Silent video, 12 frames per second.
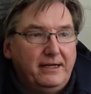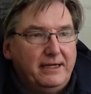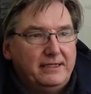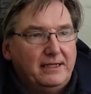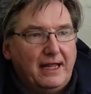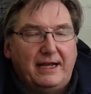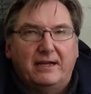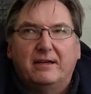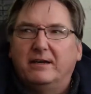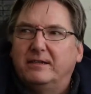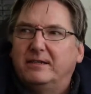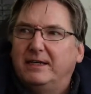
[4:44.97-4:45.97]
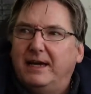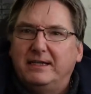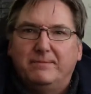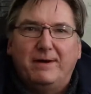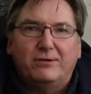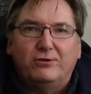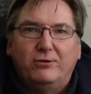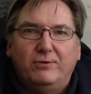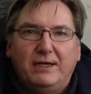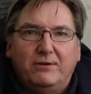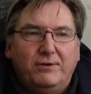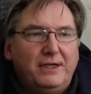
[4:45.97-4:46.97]
It's like today's about 2
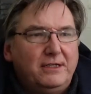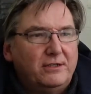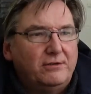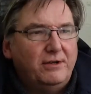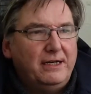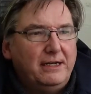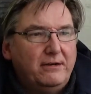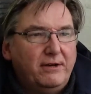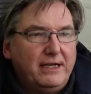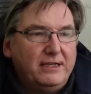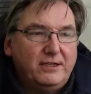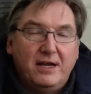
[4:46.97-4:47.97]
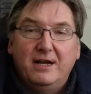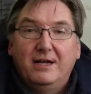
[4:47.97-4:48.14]
degrees, 3 degrees,